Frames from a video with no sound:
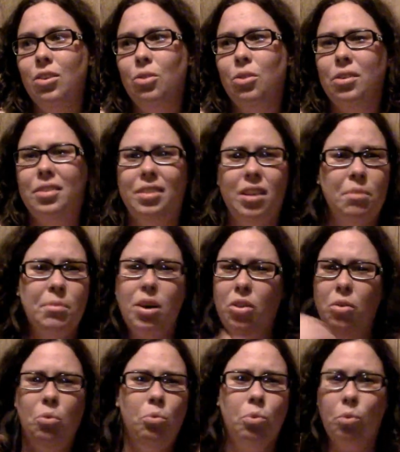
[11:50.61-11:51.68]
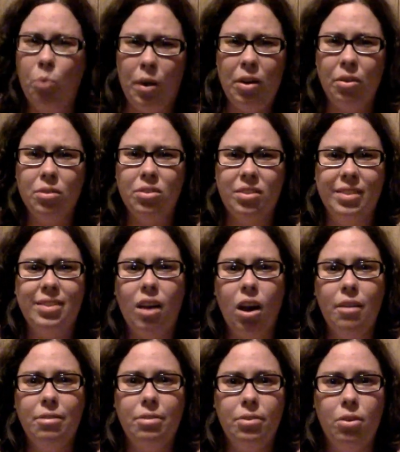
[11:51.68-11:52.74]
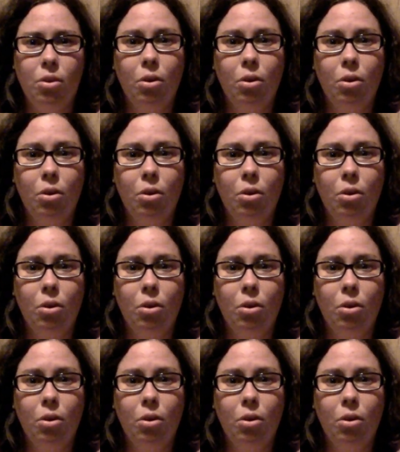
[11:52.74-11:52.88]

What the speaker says: or some other weird stuff,